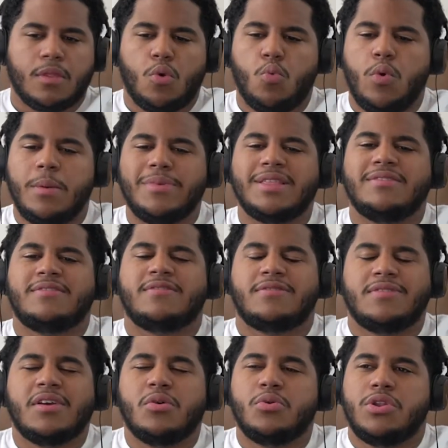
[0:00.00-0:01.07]
women
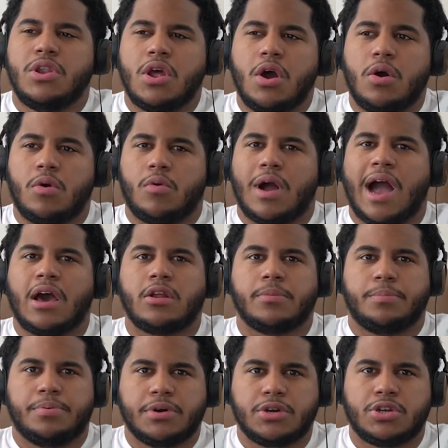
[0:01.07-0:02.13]
still know how
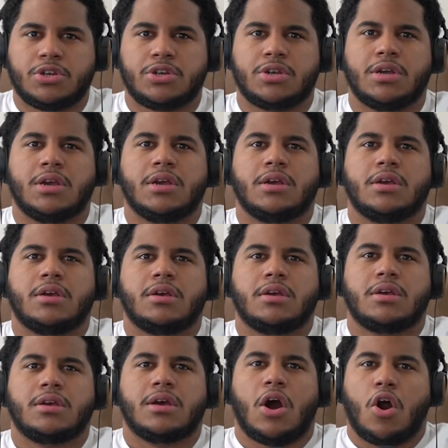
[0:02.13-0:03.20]
to push
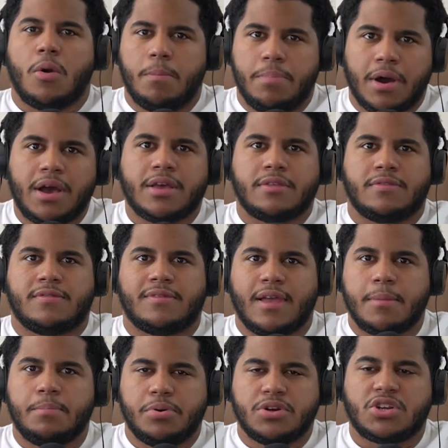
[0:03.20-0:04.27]
our buttons,
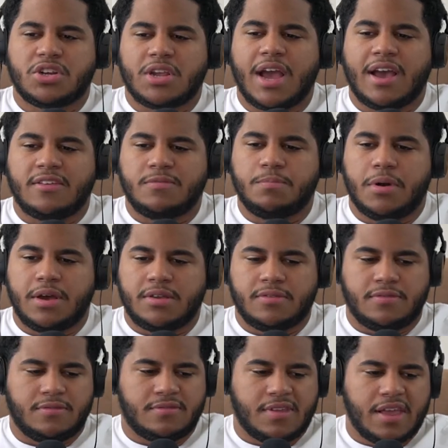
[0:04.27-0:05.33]
like push guys'
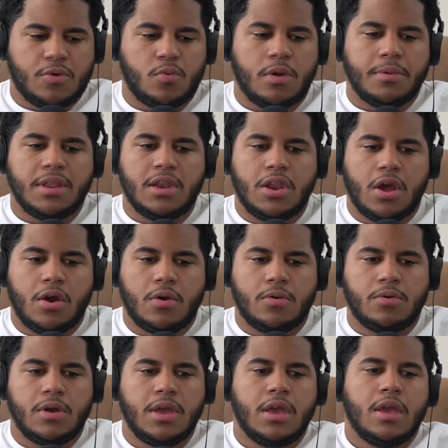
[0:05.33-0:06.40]
buttons. Like,
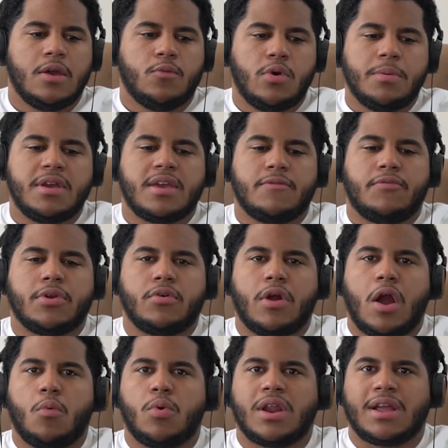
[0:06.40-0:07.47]
women can figure
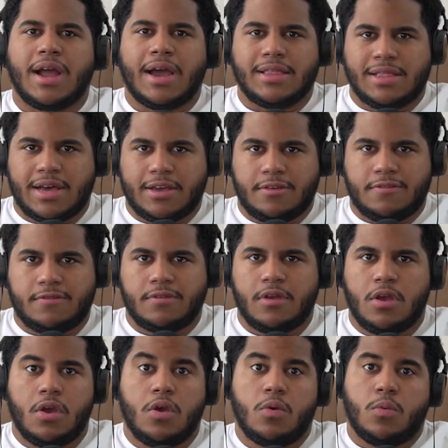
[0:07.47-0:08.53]
out what a guy likes,
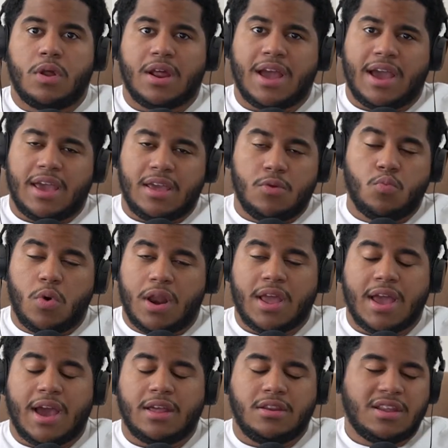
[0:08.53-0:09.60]
what a
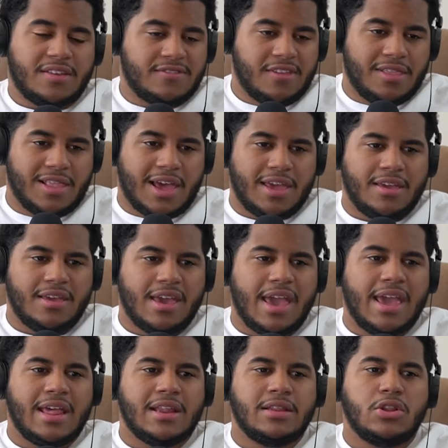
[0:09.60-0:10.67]
guy doesn't like,
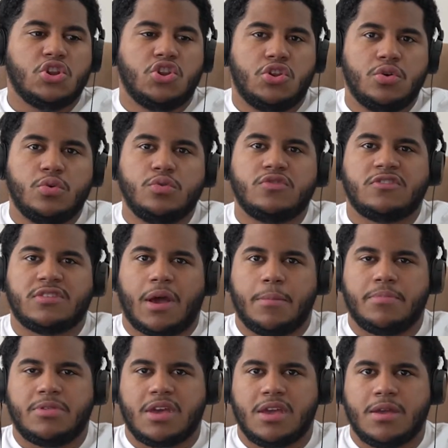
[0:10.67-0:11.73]
and do
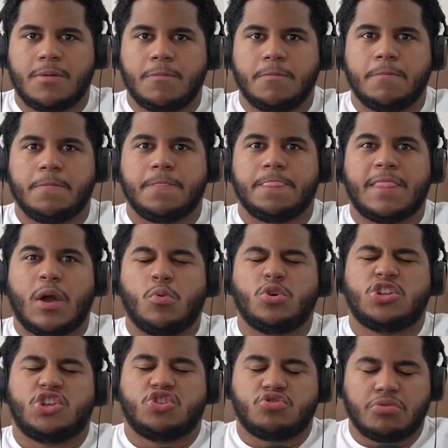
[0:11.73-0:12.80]
something that
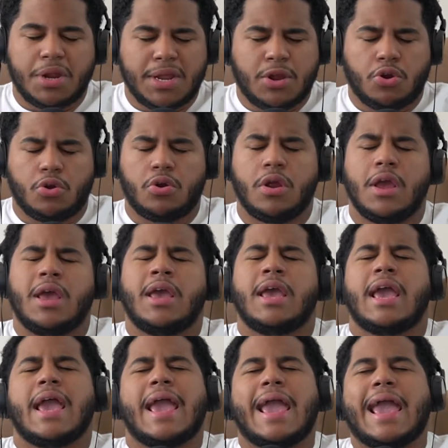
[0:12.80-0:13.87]
would trigger
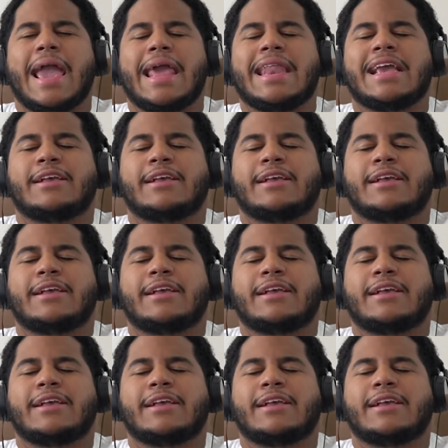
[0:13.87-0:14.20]
an